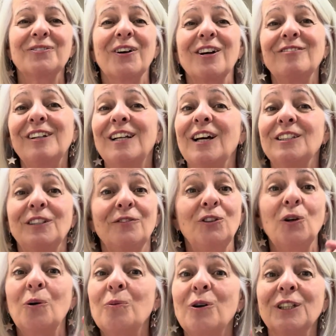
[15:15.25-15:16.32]
why I realise if
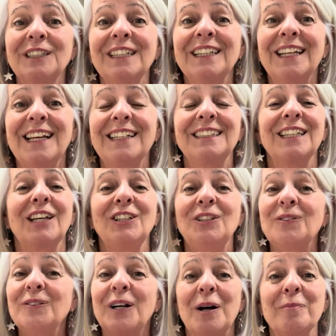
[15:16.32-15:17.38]
you're watching this and
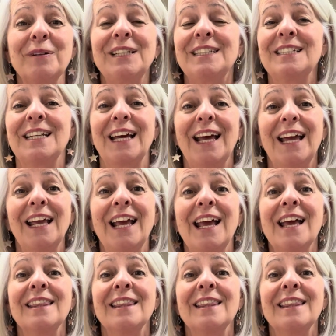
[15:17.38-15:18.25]
you come in today,